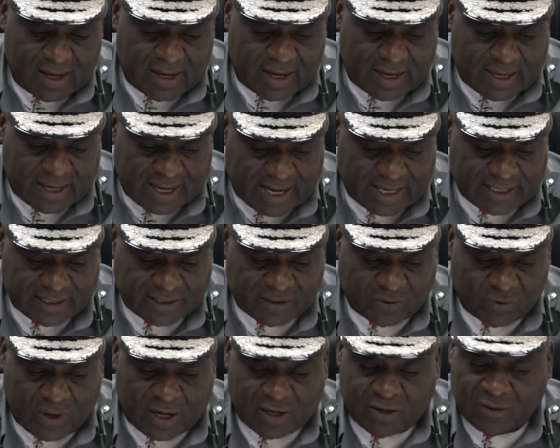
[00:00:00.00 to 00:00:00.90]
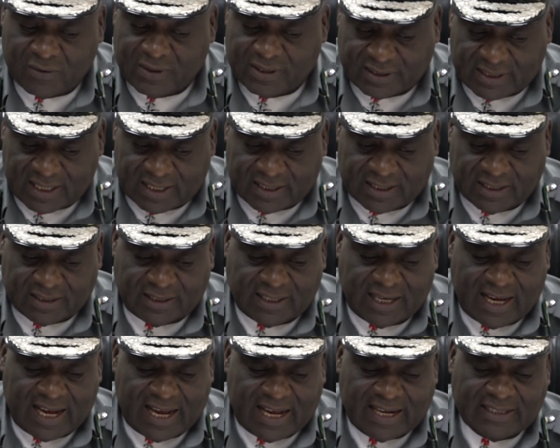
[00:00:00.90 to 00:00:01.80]
And that's one of the
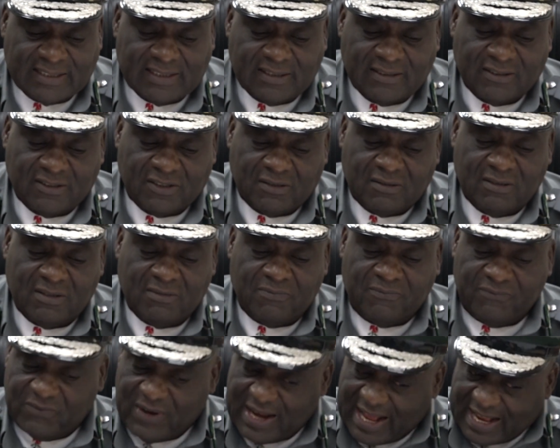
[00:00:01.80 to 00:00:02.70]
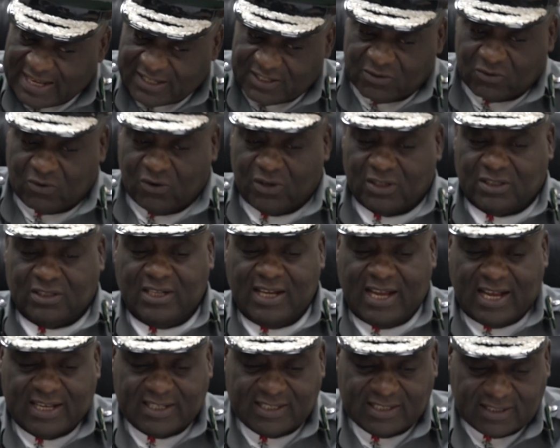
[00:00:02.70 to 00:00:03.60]
strategies. And the
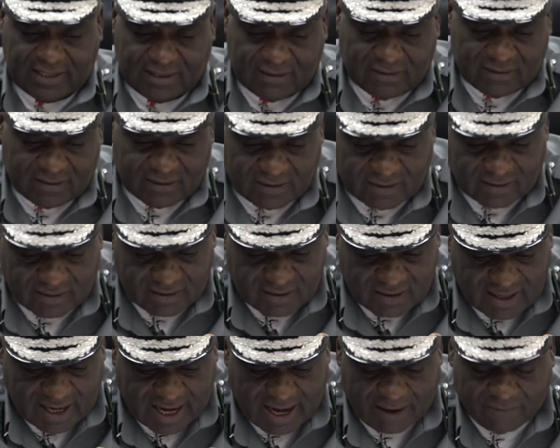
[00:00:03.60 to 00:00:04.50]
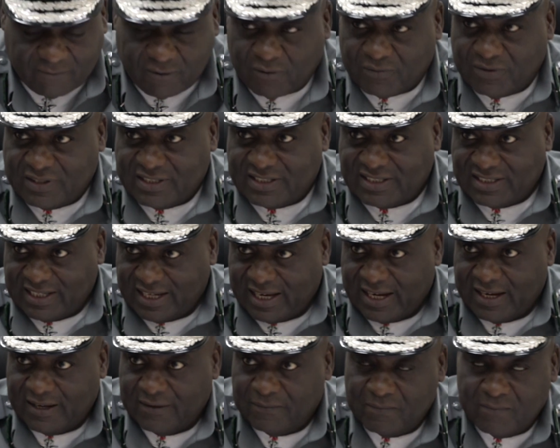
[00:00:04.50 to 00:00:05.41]
last half of this
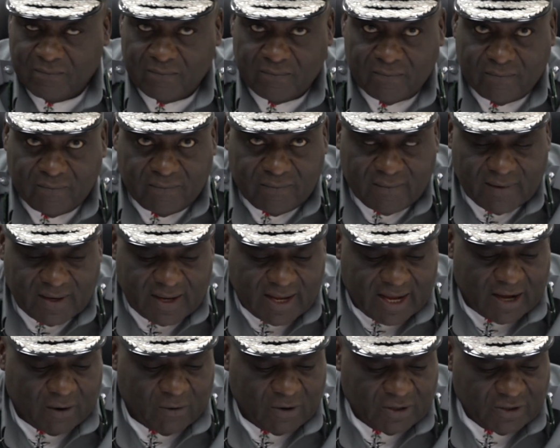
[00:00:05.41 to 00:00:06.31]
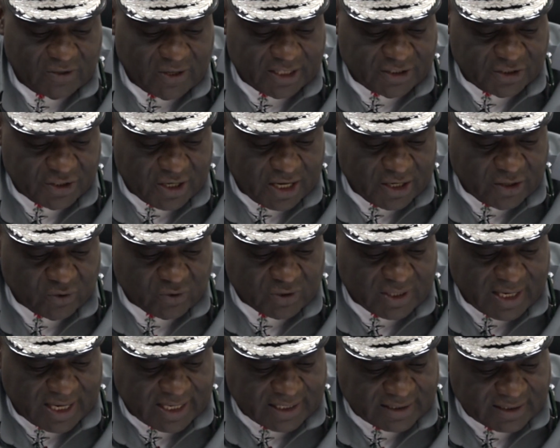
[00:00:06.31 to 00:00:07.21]
year, I want to assure
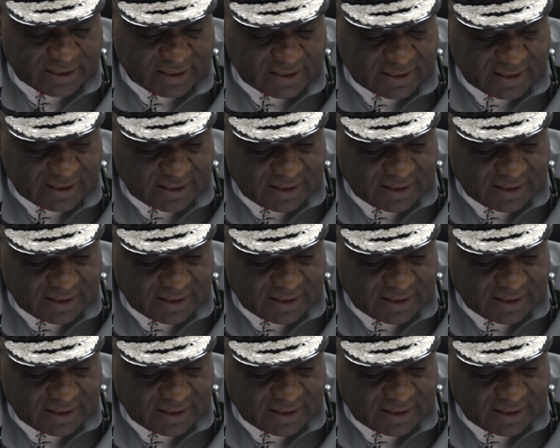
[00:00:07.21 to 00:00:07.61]
you that